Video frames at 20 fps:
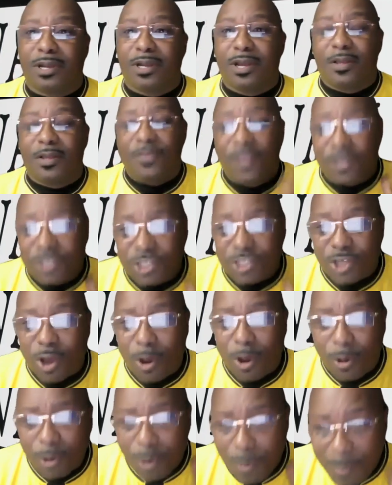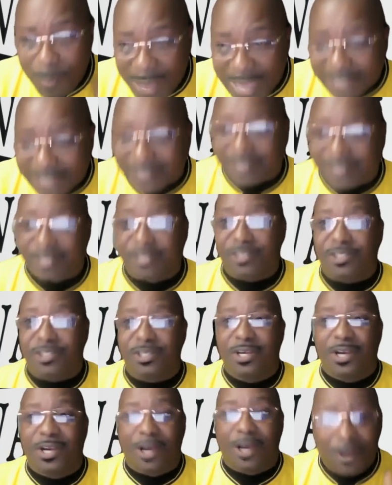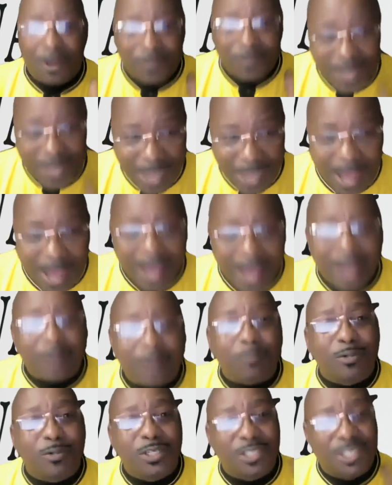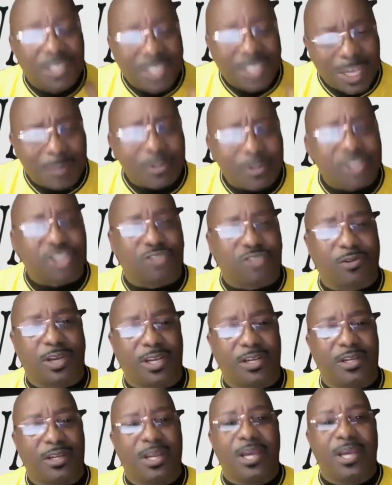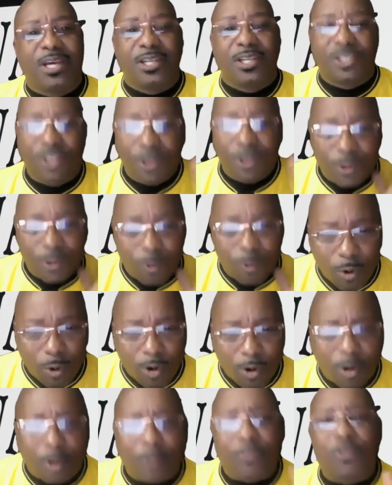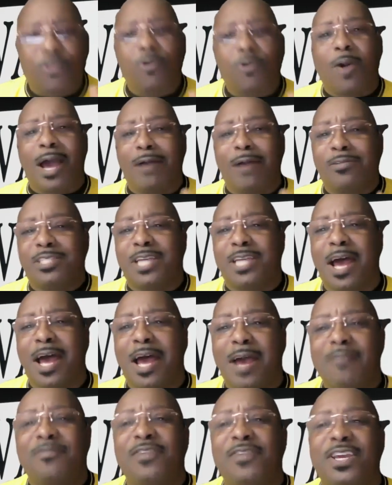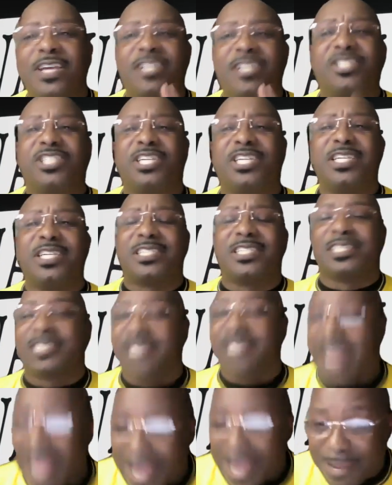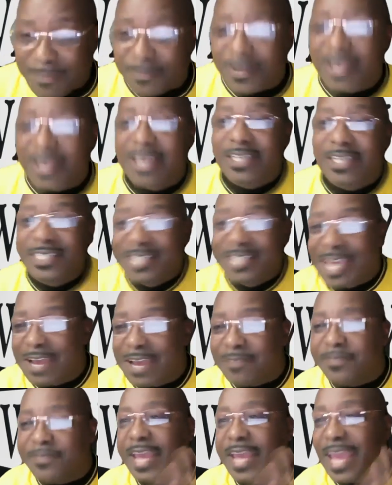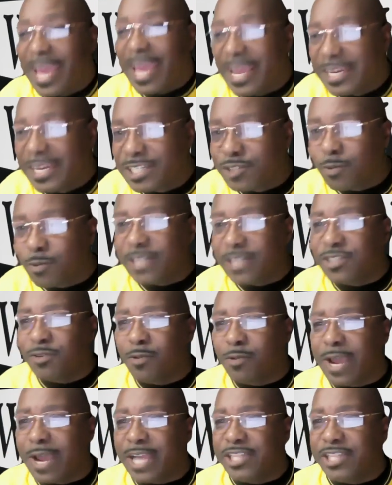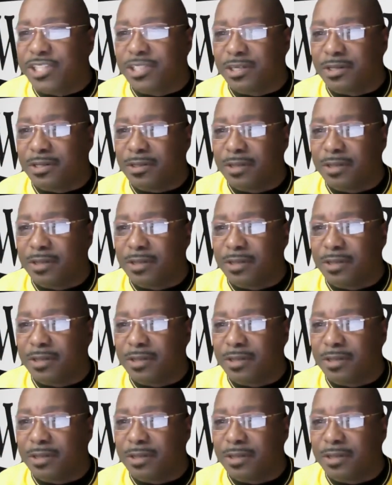The total message of God was demonstrated to the world throughout time via Jesus' life, death, and his resurrection.